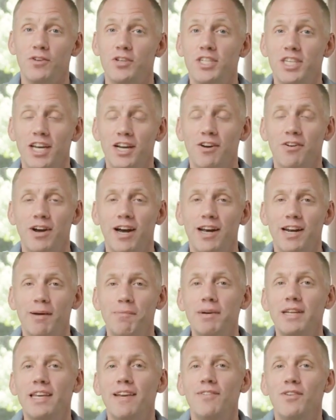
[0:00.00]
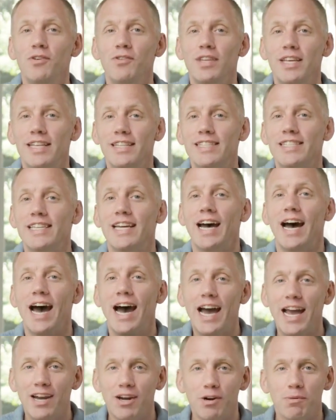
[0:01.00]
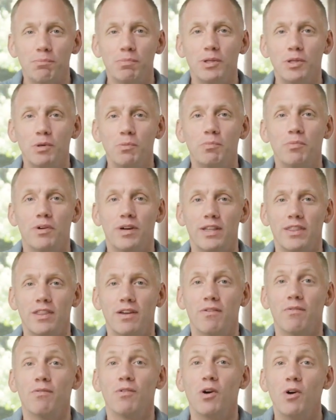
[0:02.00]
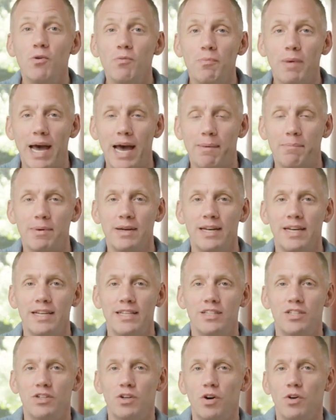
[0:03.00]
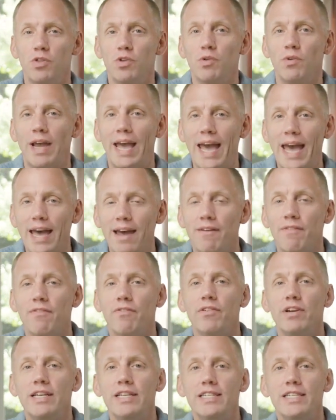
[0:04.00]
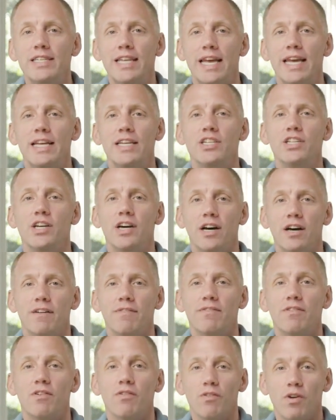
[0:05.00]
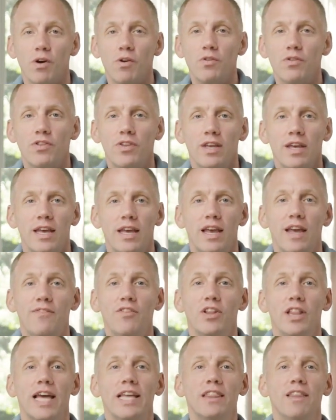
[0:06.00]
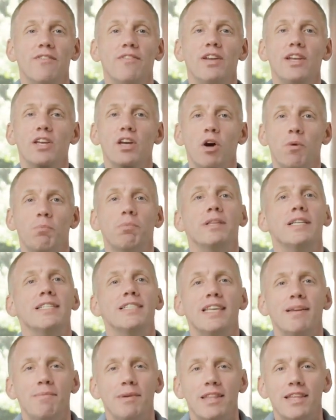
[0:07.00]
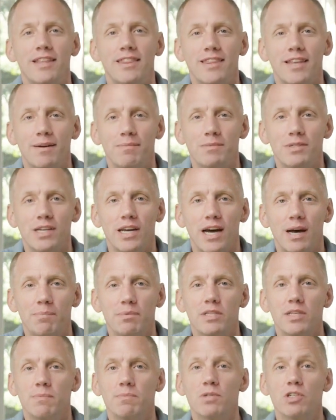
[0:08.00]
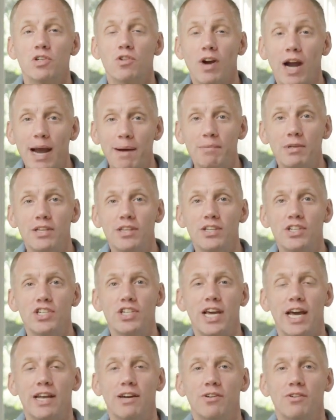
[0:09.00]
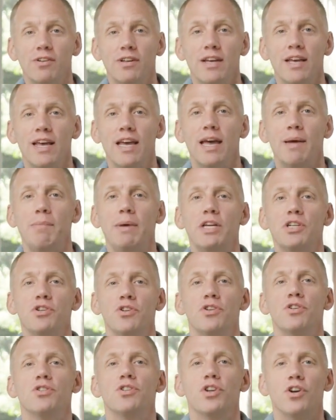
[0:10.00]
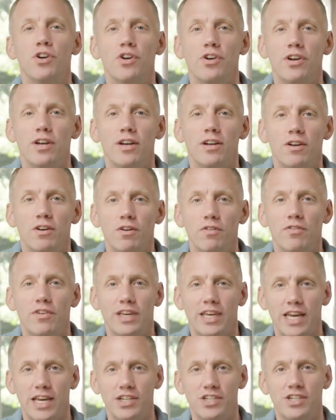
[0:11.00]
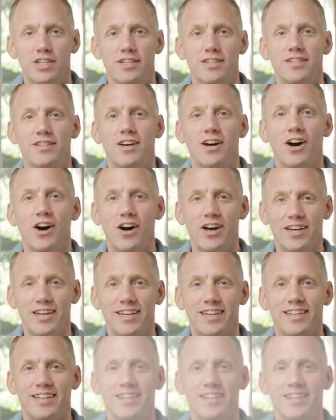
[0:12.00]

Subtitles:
you stick around, I'm gonna give you the entire blueprint, the roadmap to go through every stage of growth. If you like the video, please give me the thumbs up, subscribe to the channel, and make sure you turn notifications on.